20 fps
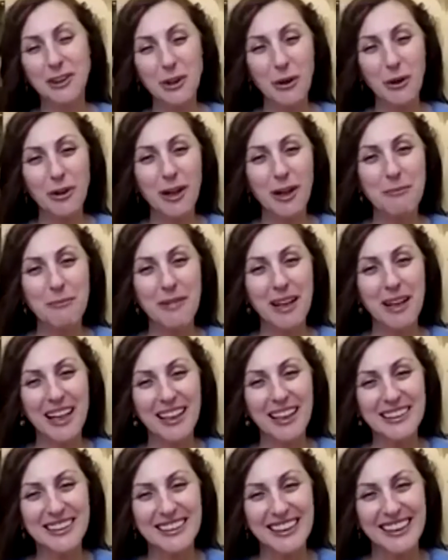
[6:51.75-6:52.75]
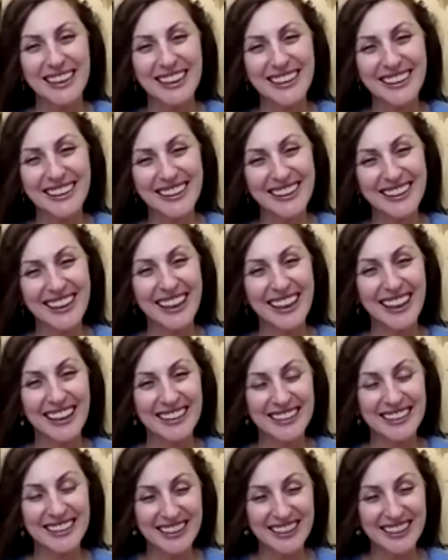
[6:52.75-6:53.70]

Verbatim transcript: So amazing. Yes.